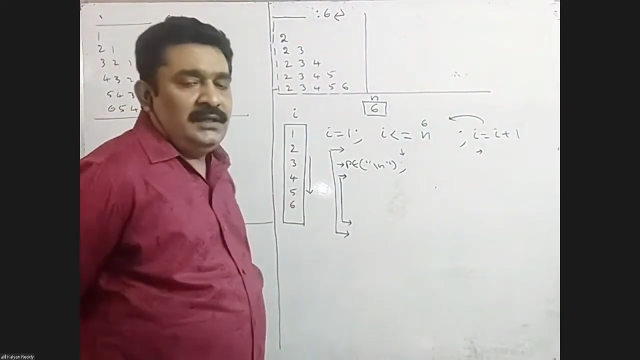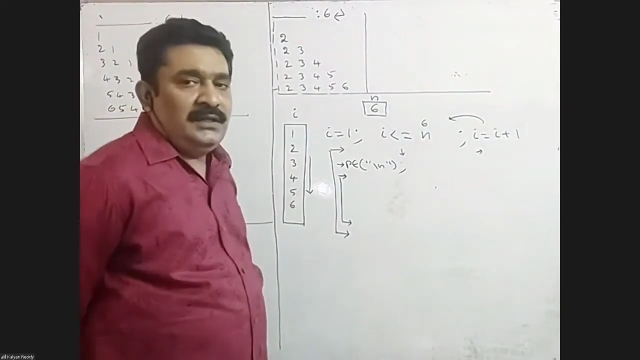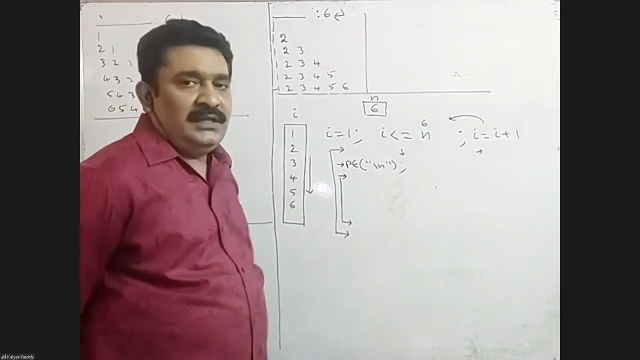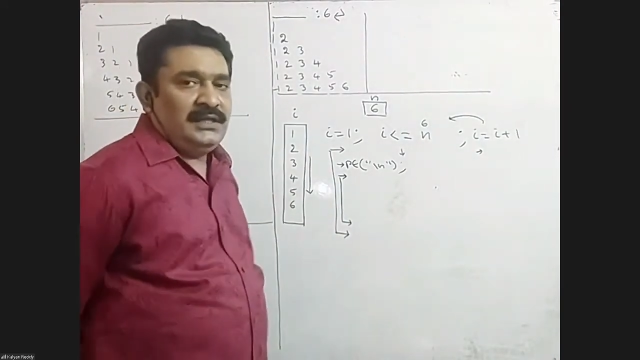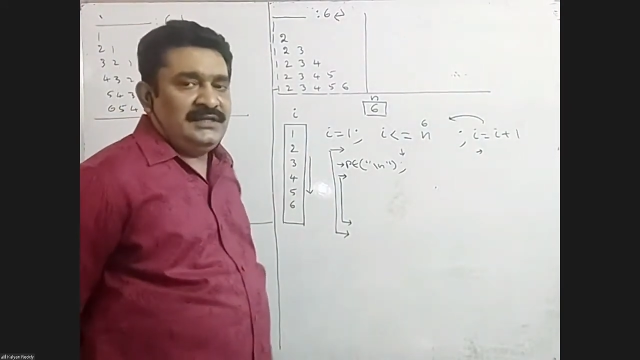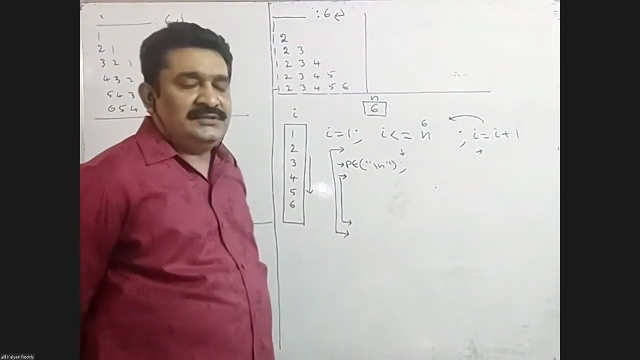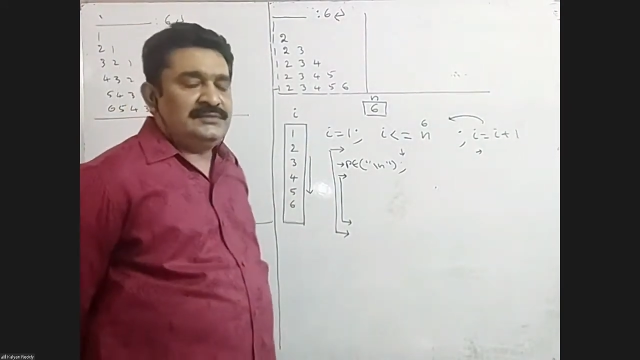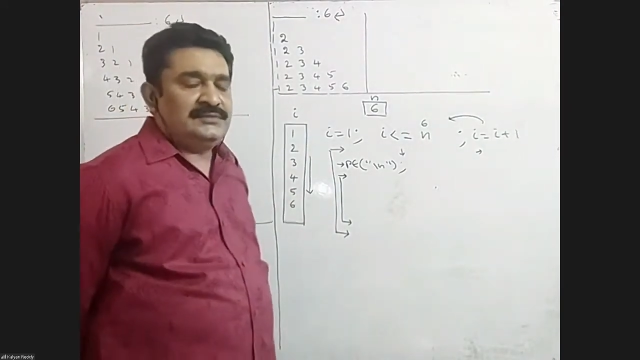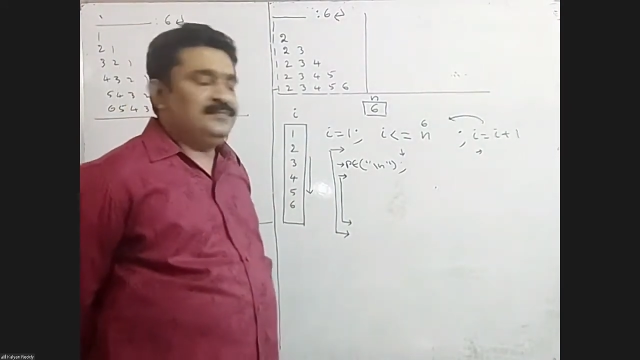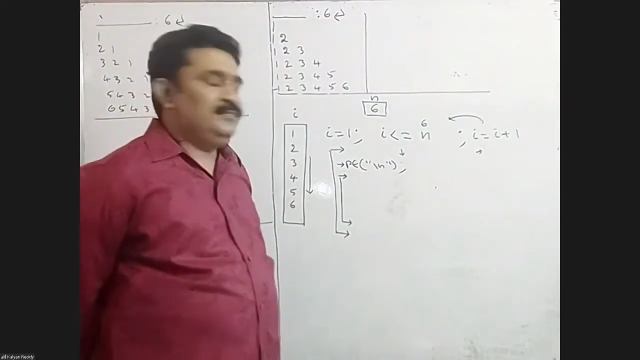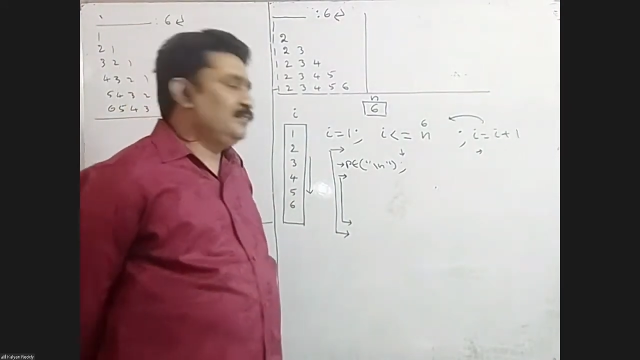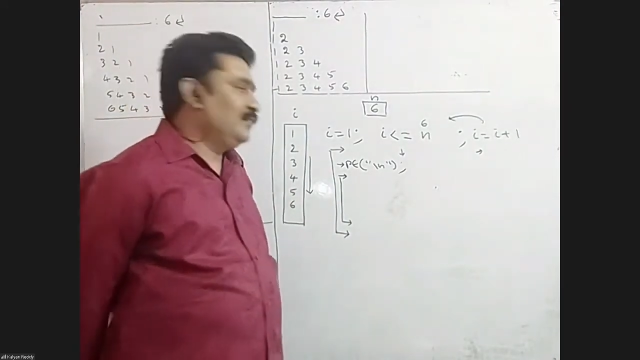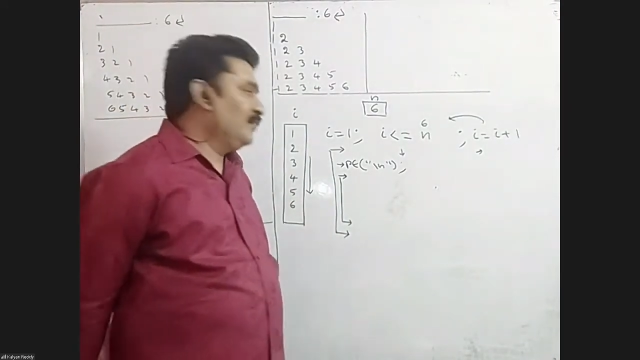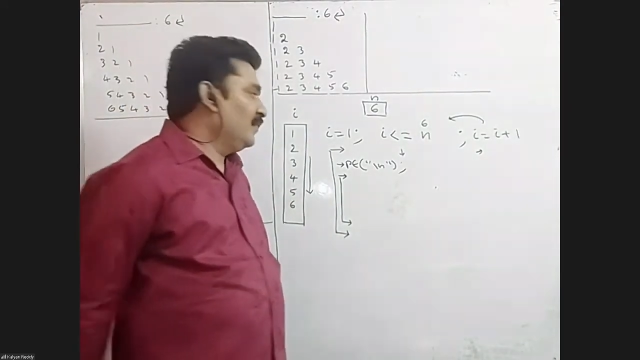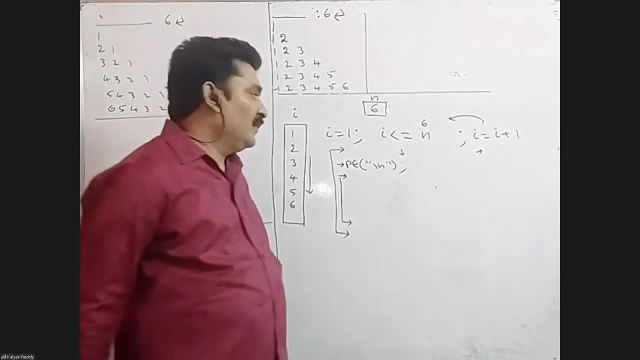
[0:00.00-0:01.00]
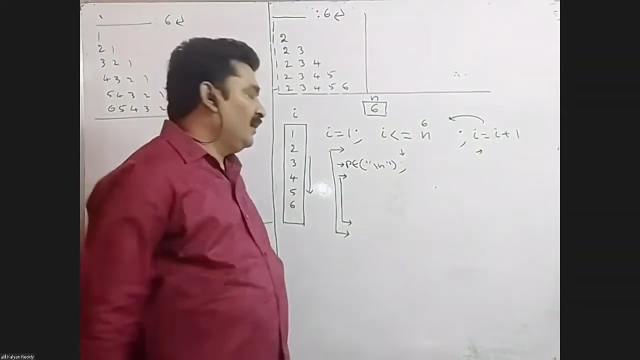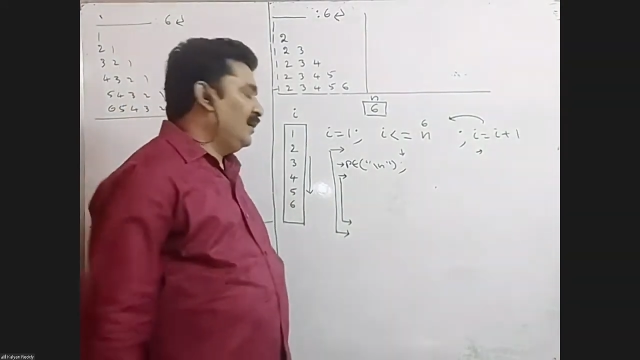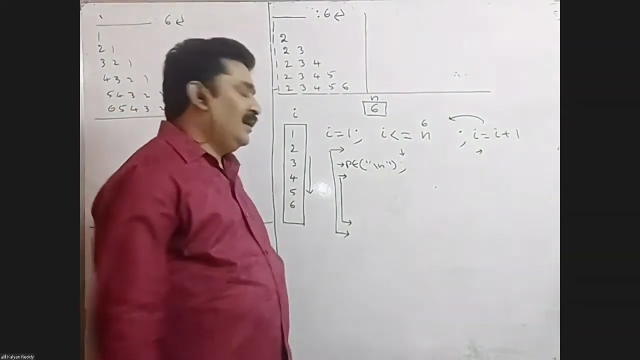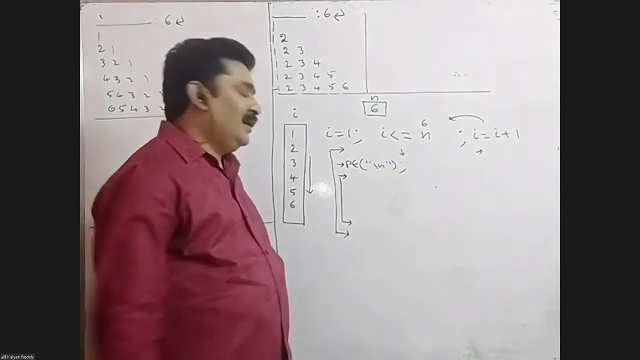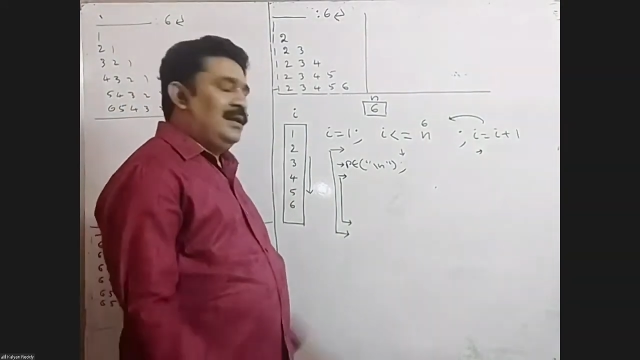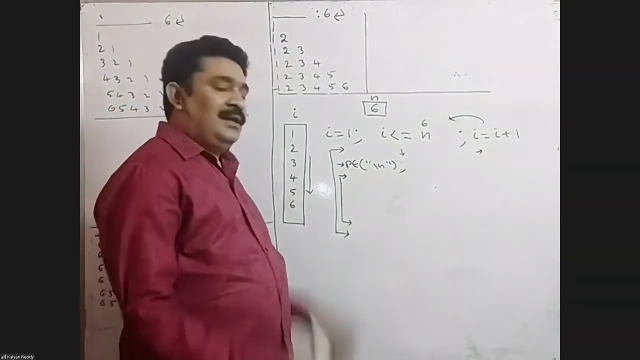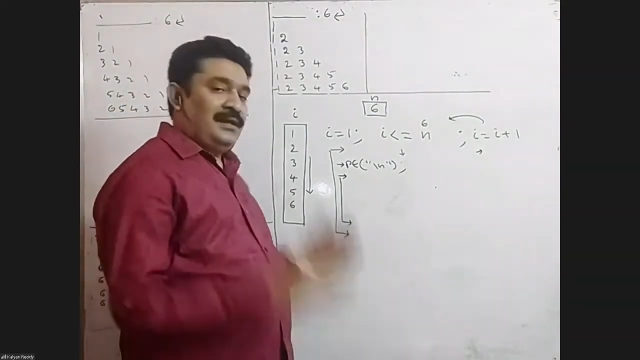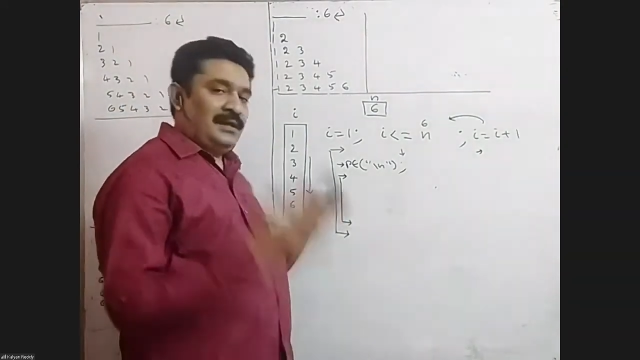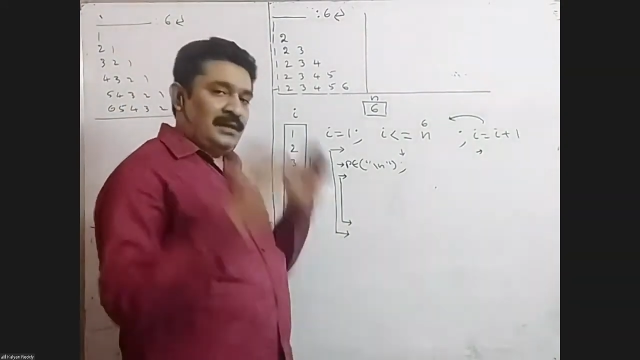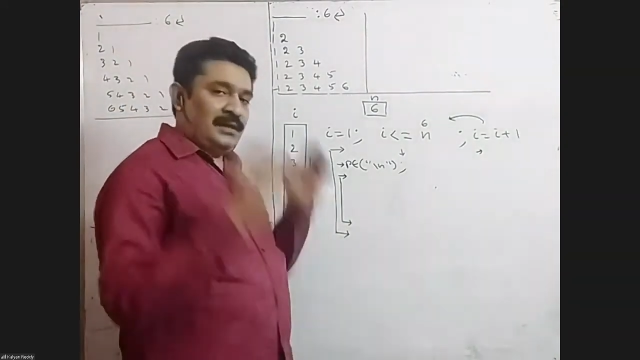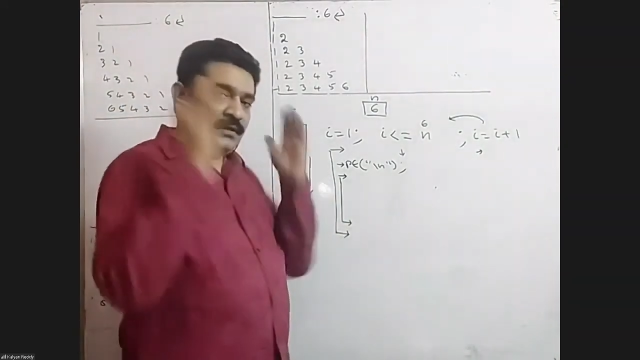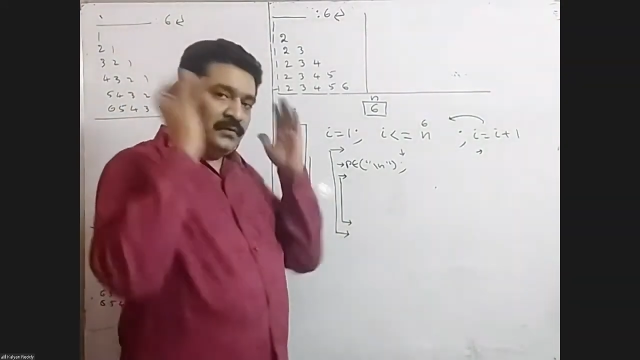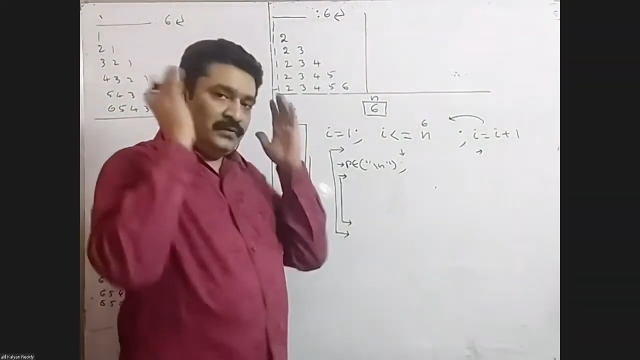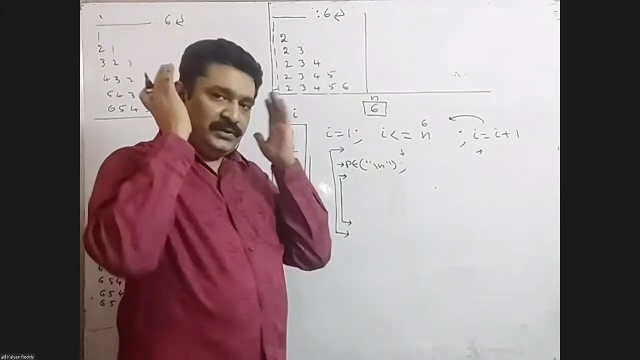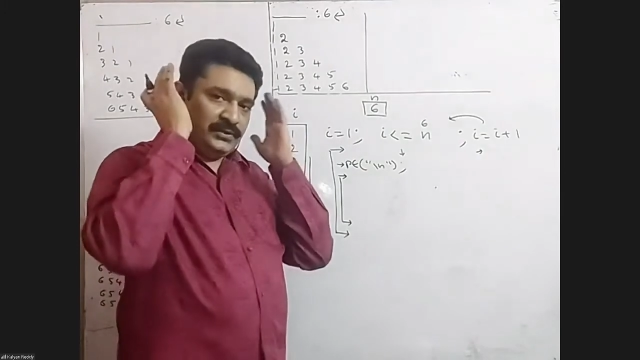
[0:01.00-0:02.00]
Next,
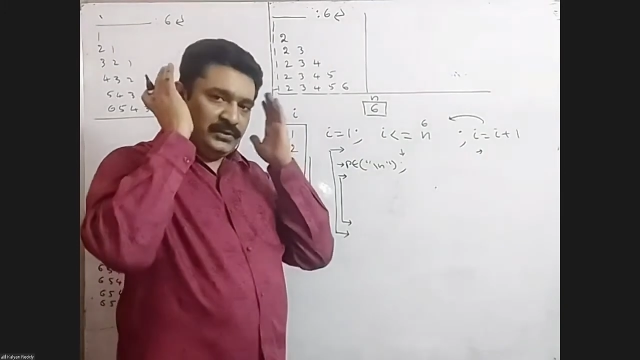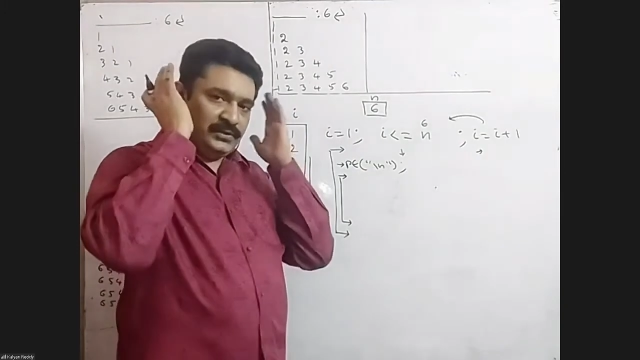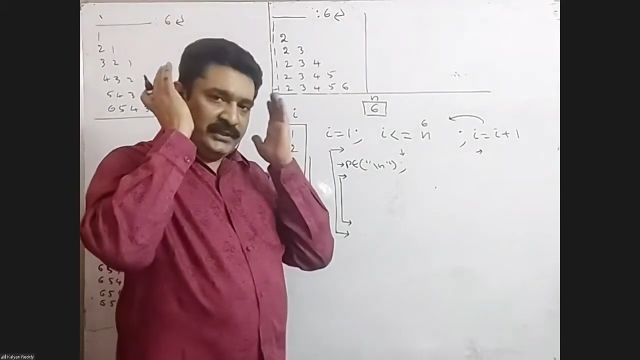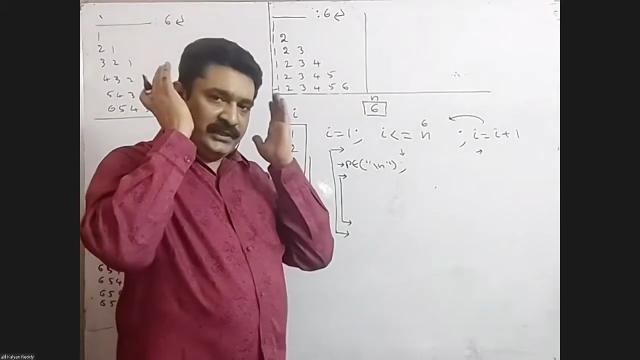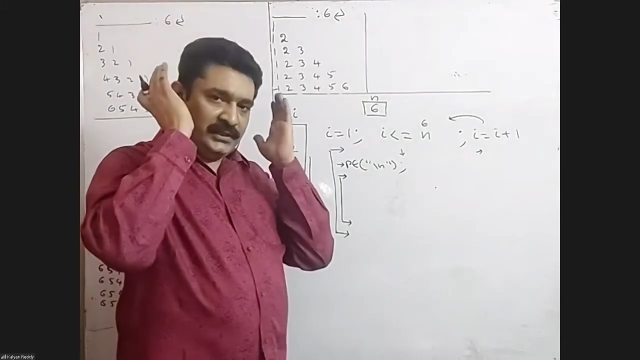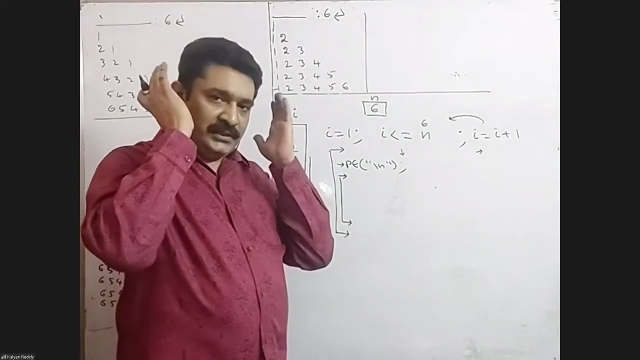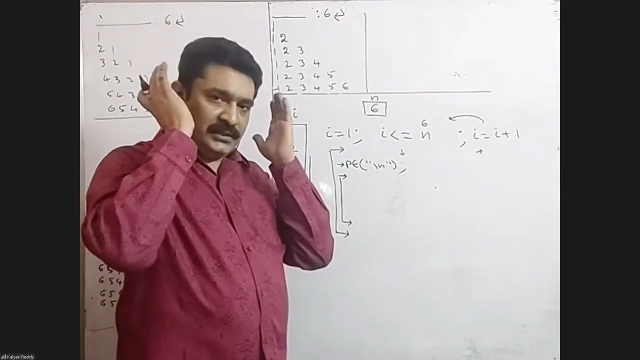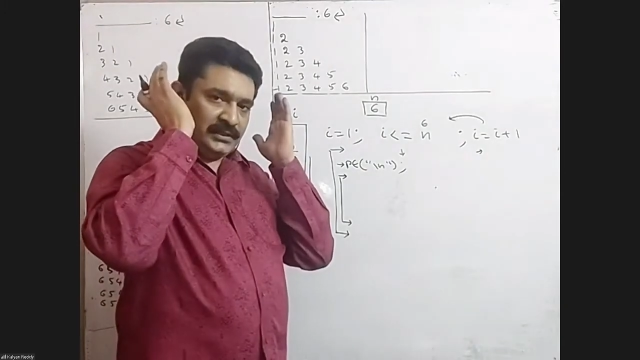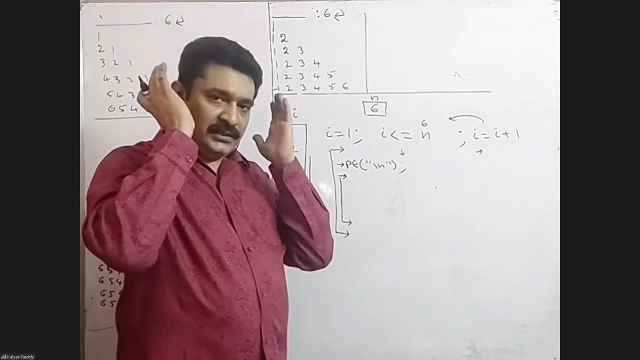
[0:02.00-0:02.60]
we need to take